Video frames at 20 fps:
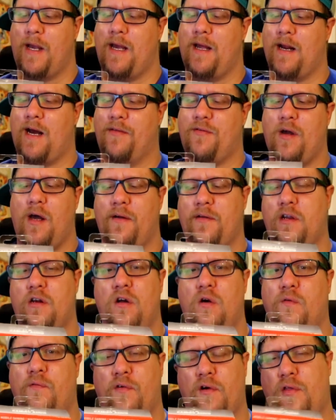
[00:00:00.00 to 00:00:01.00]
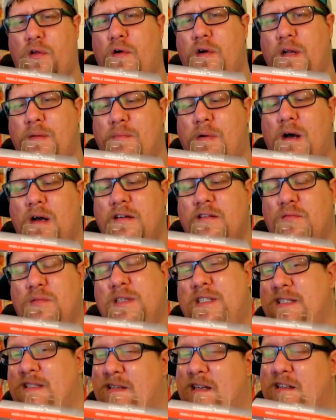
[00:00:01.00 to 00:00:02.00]
and I thought, you know, for 30 bucks,
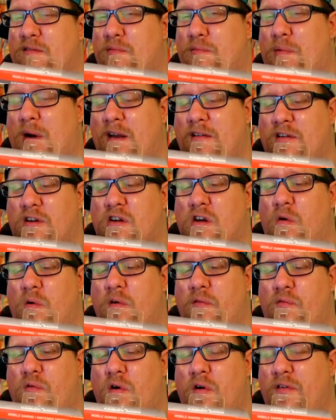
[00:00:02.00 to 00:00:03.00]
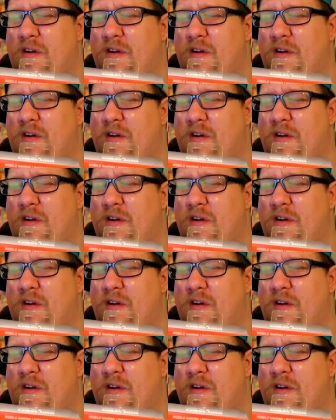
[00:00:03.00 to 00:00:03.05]
which is that's the price they're going for,